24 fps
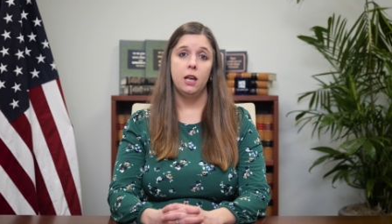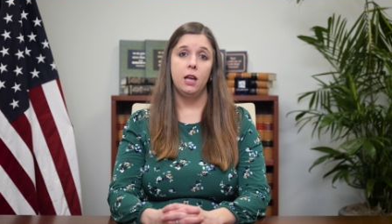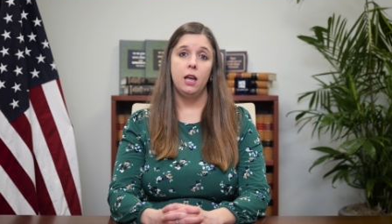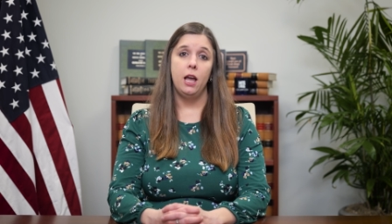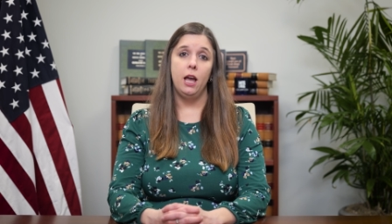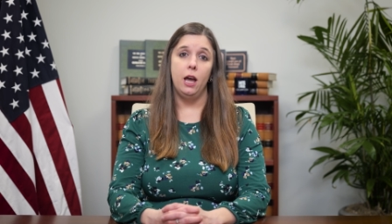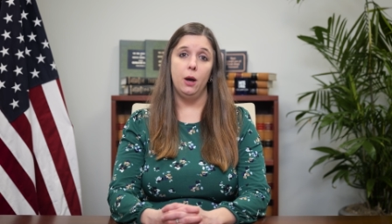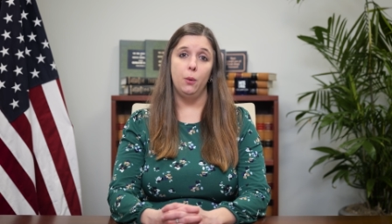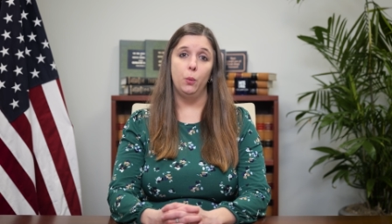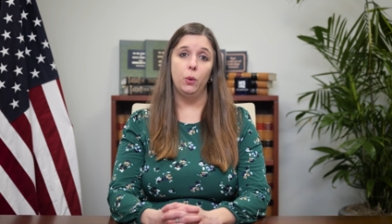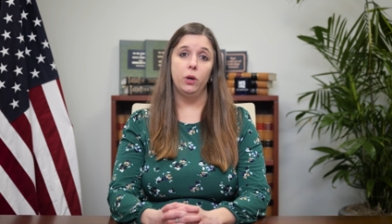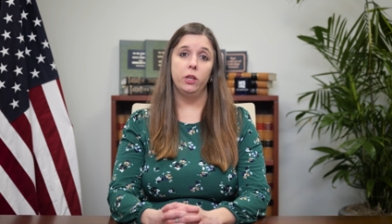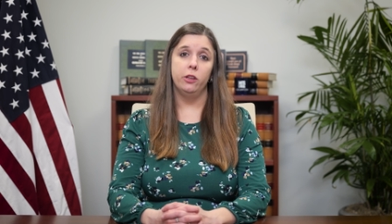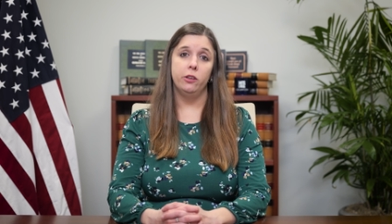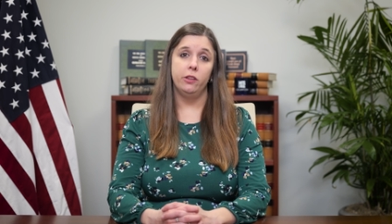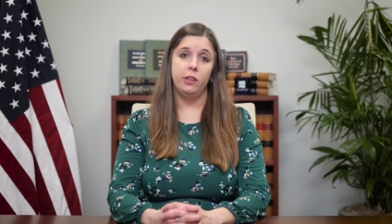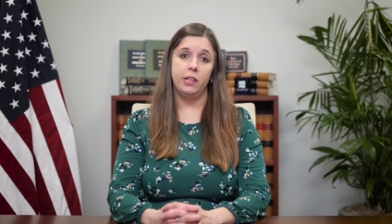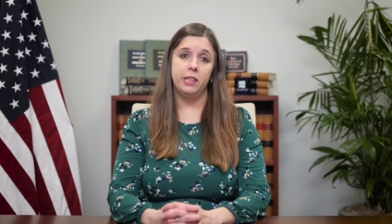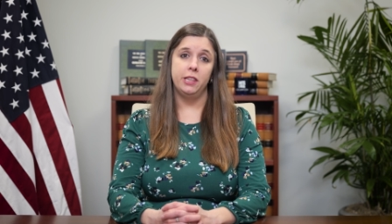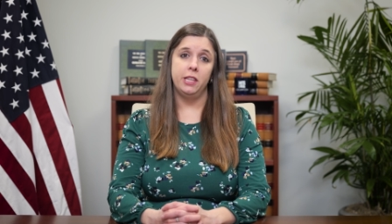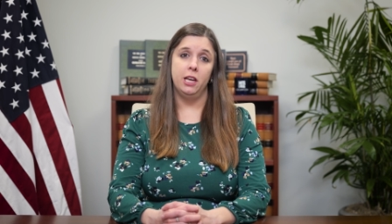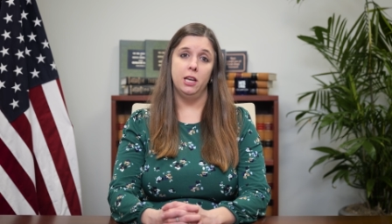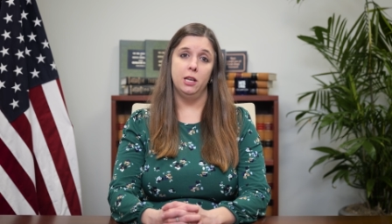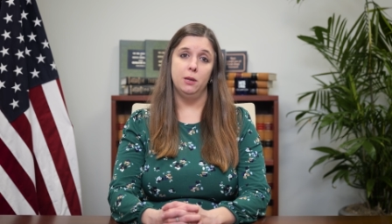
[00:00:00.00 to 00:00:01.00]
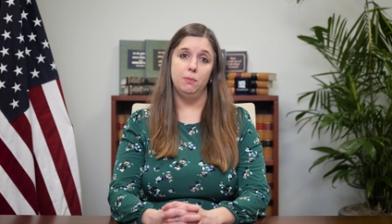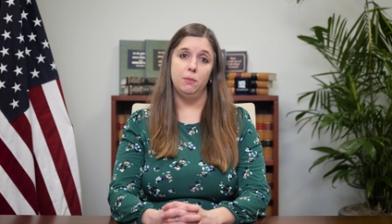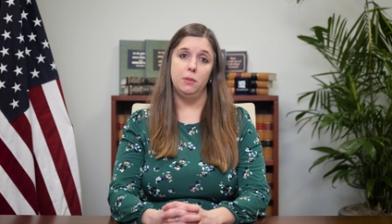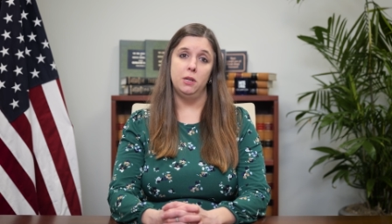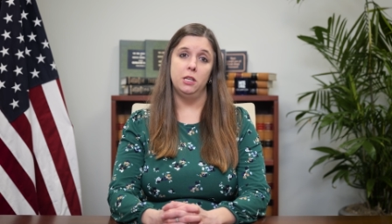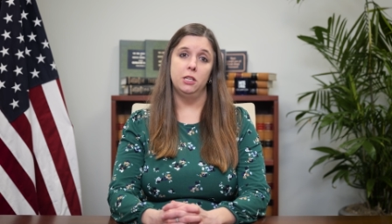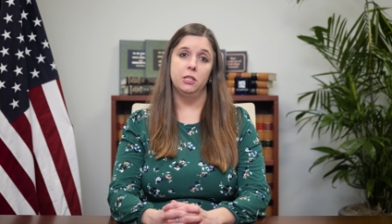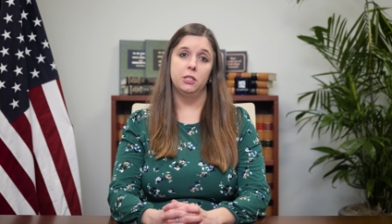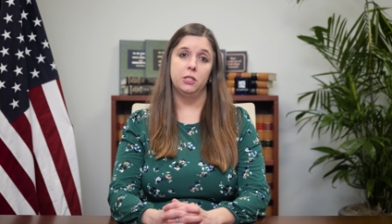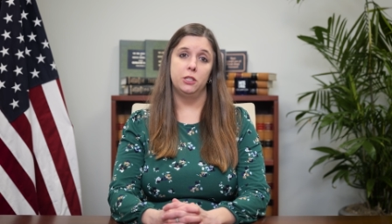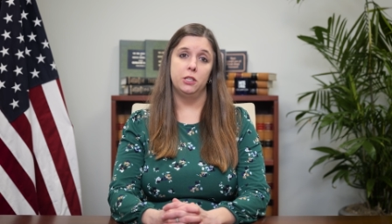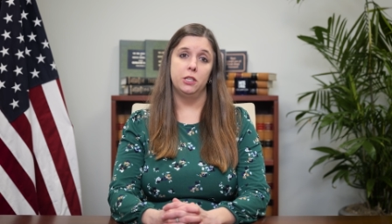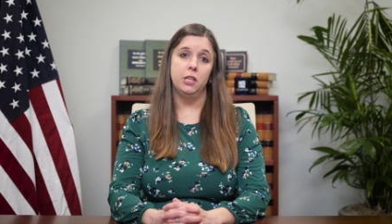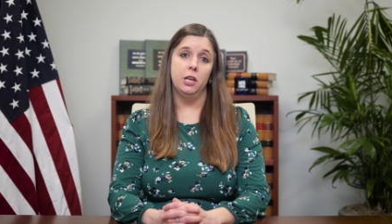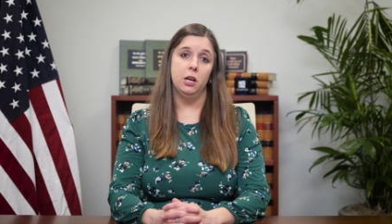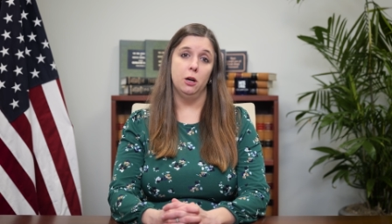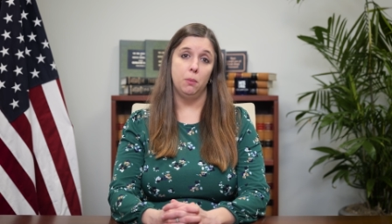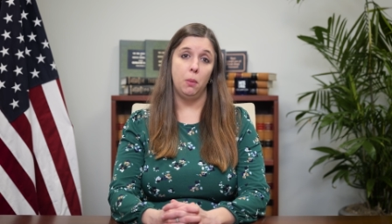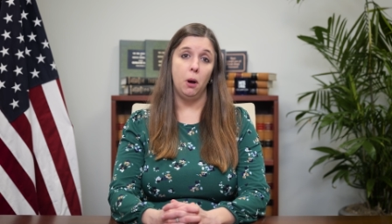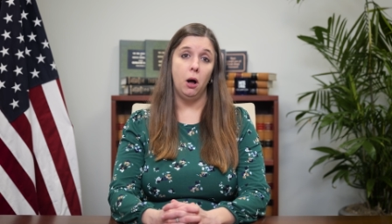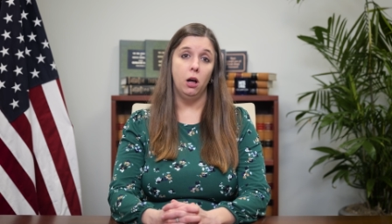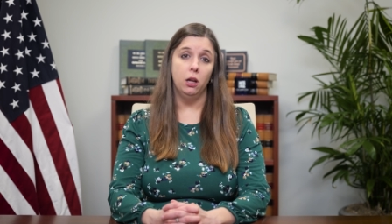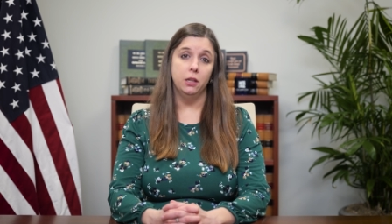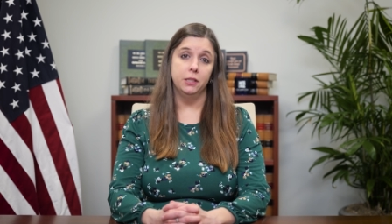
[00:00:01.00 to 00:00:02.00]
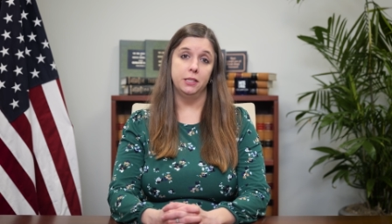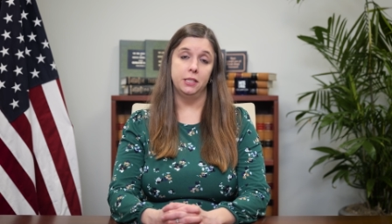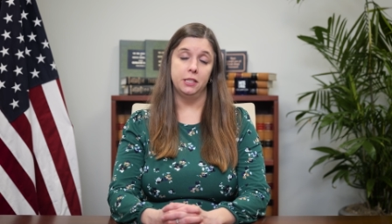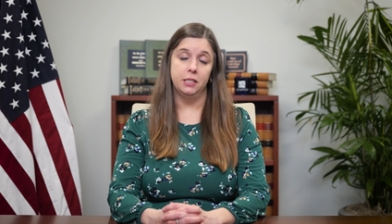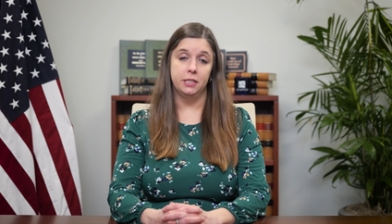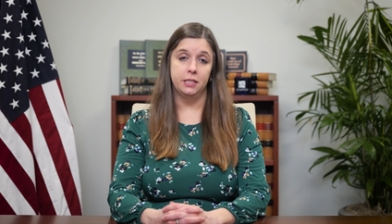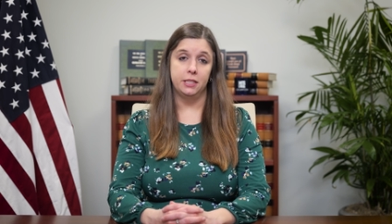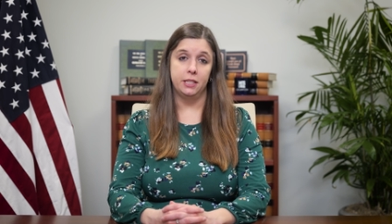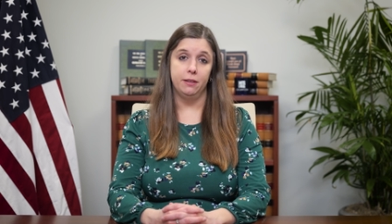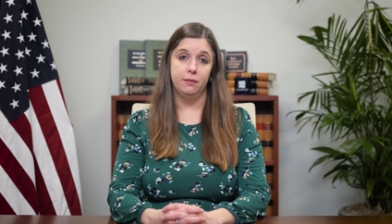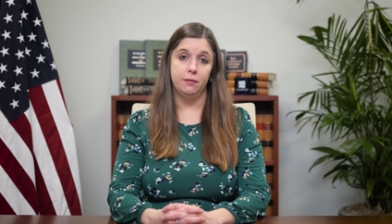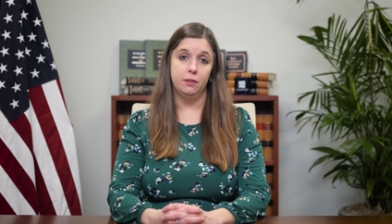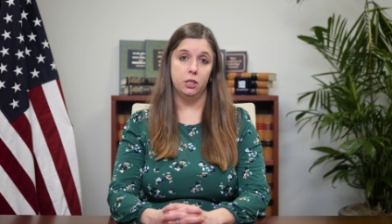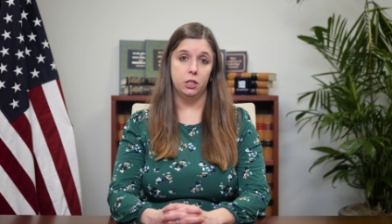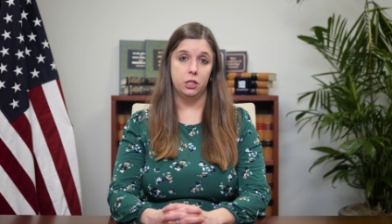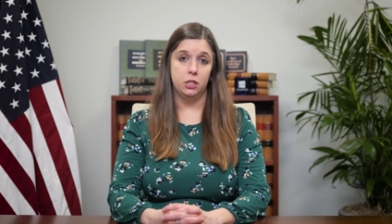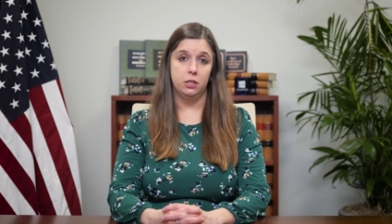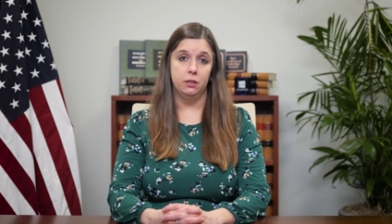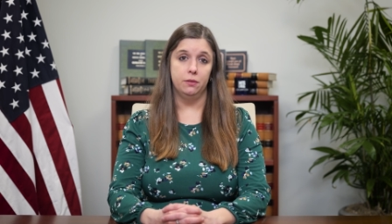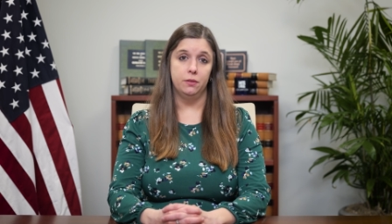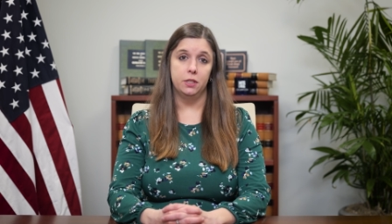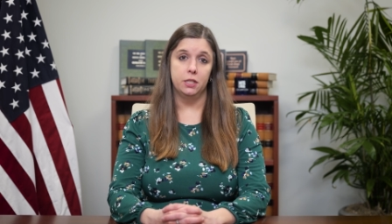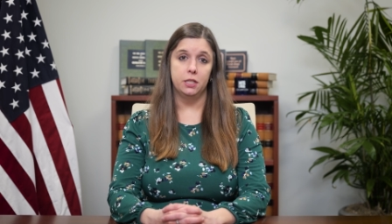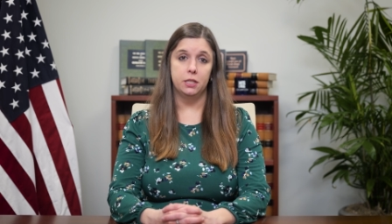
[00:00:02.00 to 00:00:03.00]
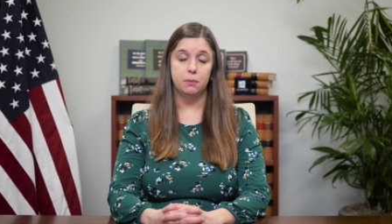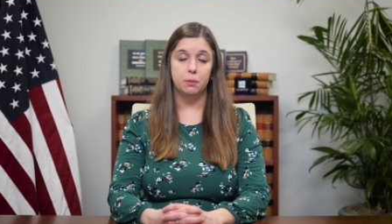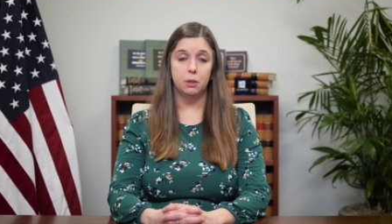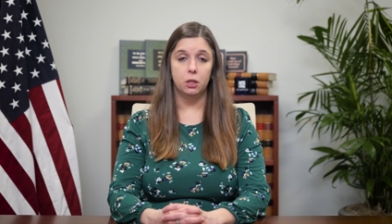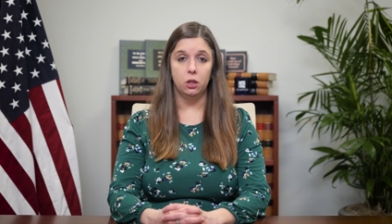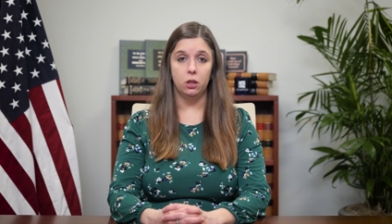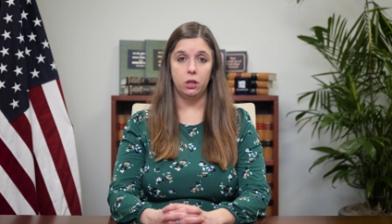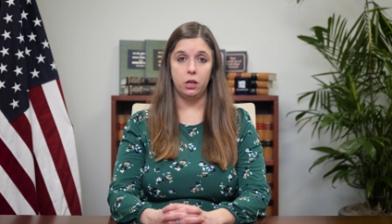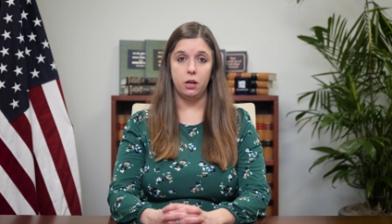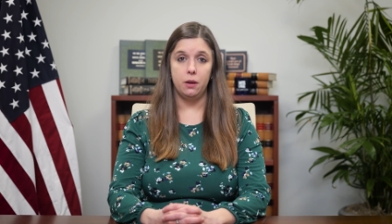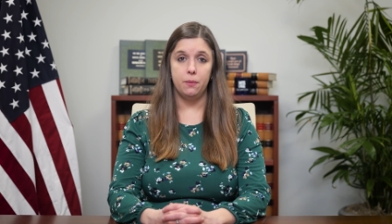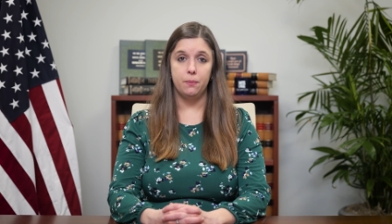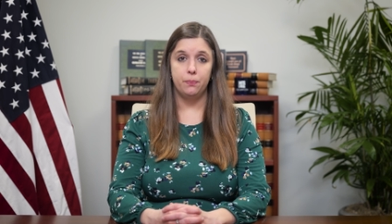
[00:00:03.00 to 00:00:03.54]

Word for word: and whether that then meets their policy's definition of disability.